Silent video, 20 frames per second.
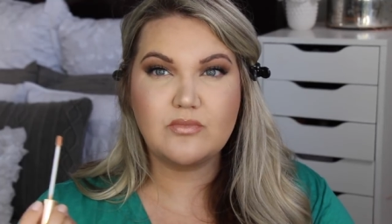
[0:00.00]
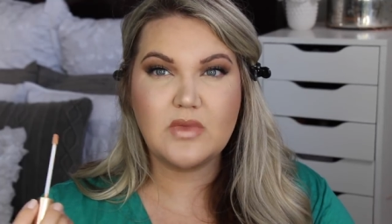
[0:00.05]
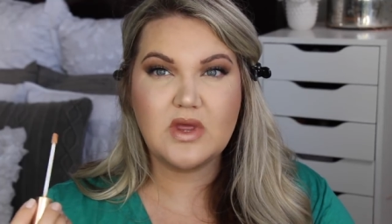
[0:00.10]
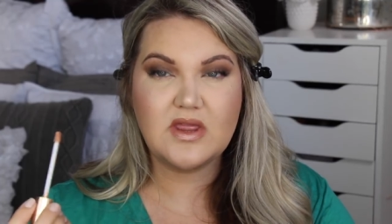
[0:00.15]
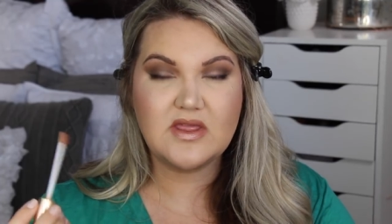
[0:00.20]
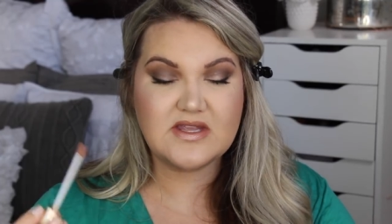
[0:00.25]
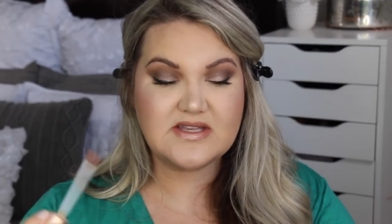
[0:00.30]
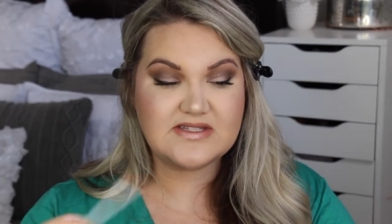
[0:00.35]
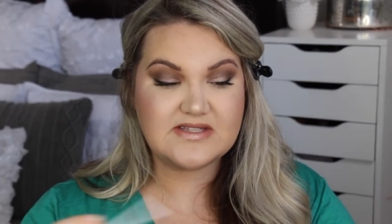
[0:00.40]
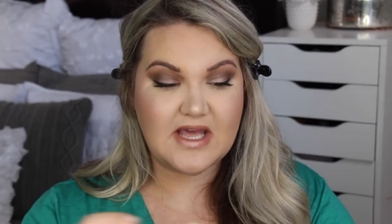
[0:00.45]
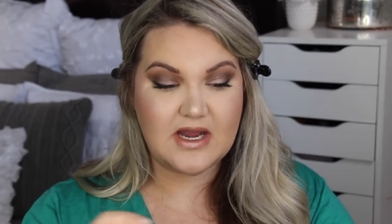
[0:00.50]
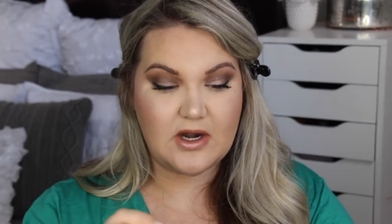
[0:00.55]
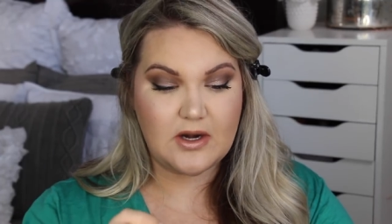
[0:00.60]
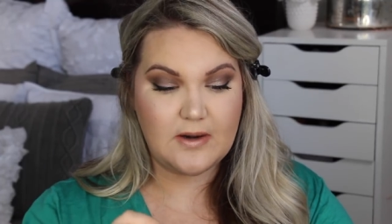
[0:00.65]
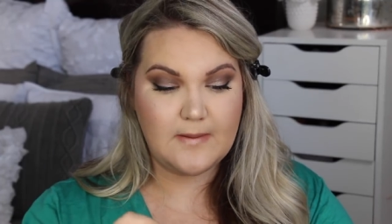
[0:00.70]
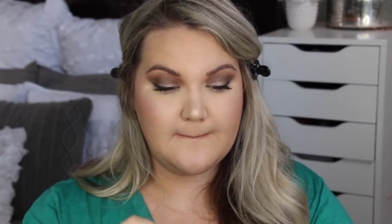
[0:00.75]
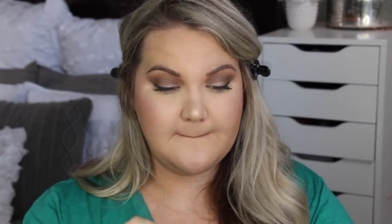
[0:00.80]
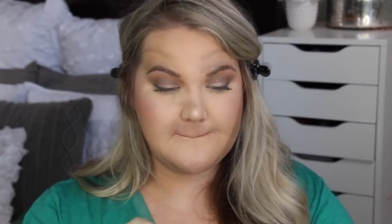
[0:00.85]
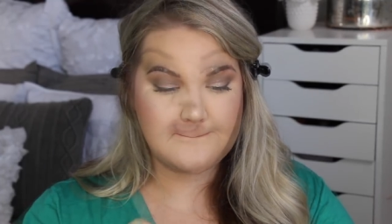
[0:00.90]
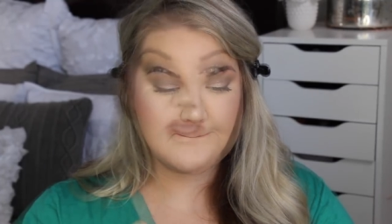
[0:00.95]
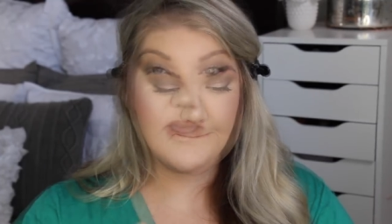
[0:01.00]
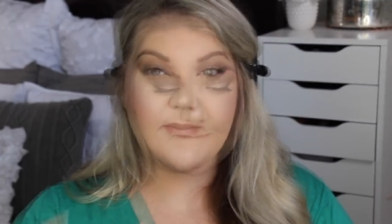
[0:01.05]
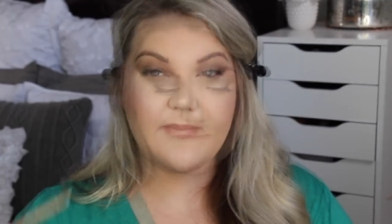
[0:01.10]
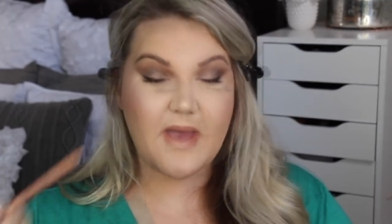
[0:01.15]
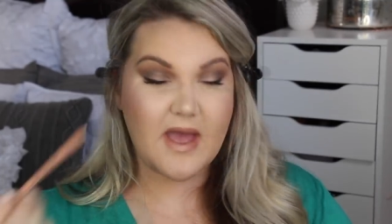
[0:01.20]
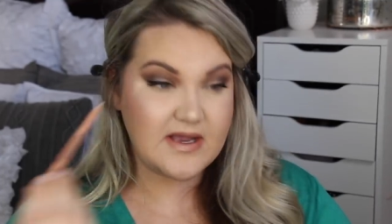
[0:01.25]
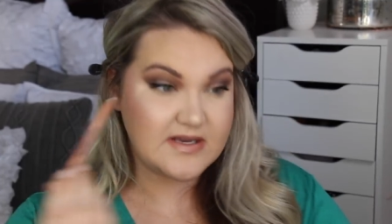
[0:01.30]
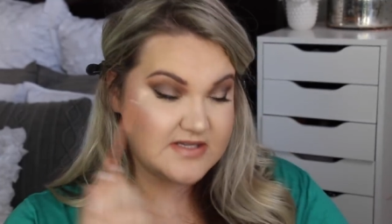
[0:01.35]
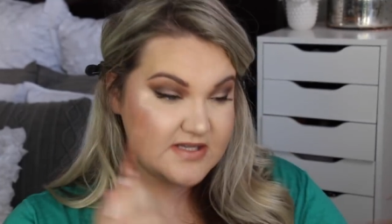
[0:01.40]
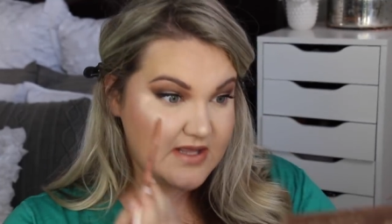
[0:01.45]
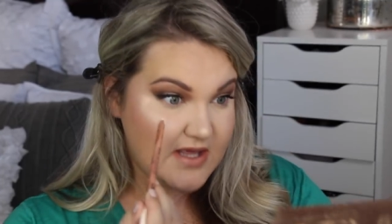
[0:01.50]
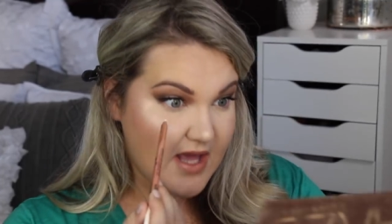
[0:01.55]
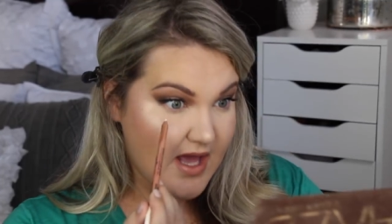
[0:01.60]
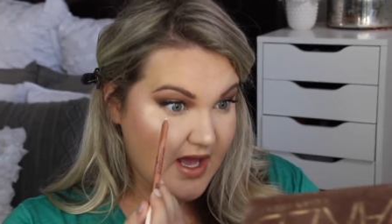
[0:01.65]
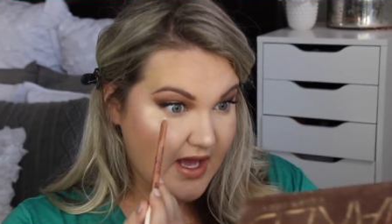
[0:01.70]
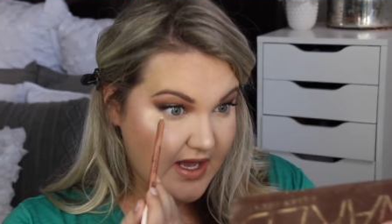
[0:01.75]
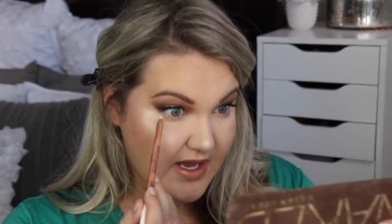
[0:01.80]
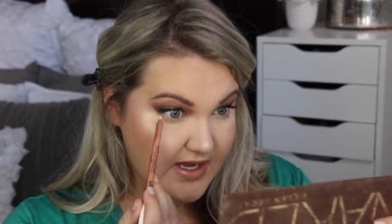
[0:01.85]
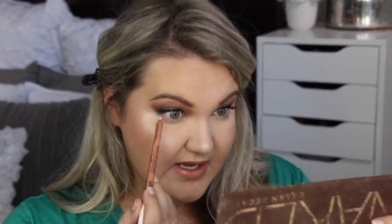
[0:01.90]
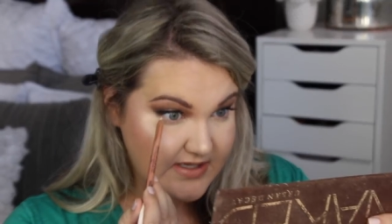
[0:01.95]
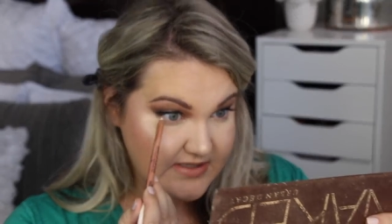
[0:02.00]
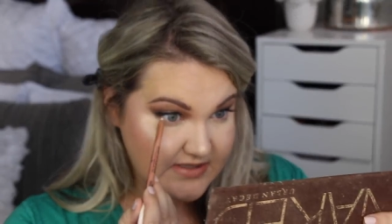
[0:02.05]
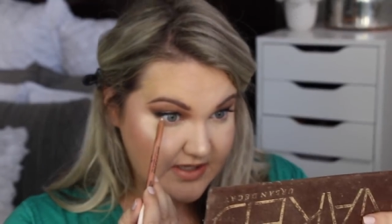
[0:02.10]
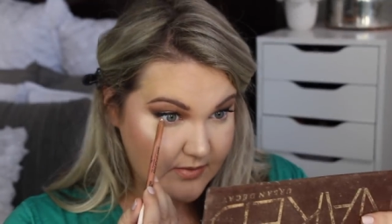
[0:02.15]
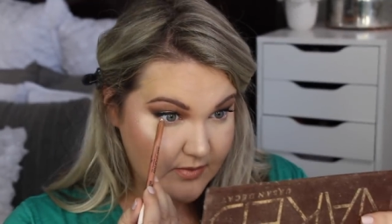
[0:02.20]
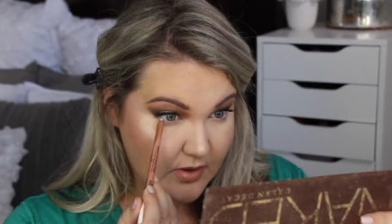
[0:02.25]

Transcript: in the center. Okay, back to the eyes.